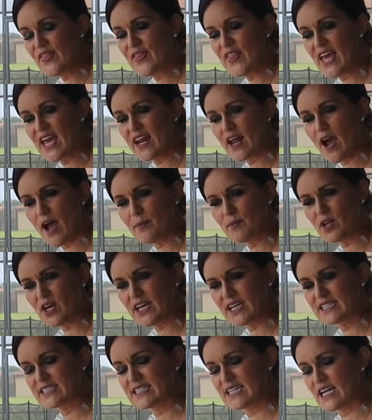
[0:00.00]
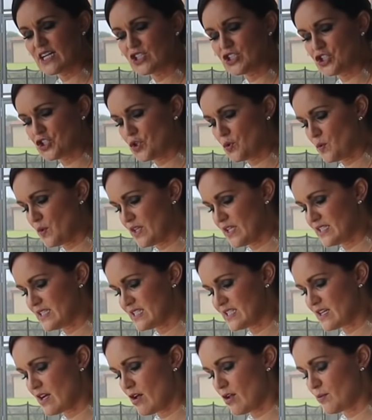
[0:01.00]
And then I'm not exactly sure what
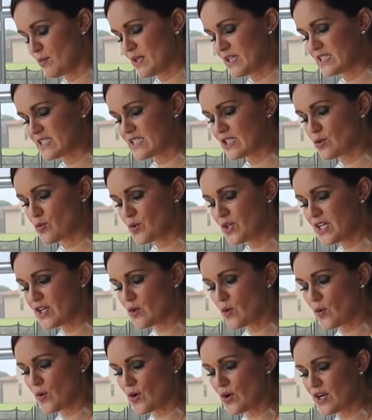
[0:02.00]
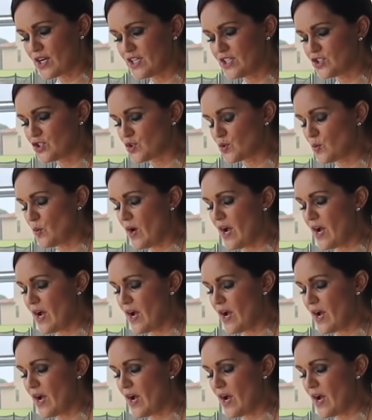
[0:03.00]
this is called, but it's 3/4 inch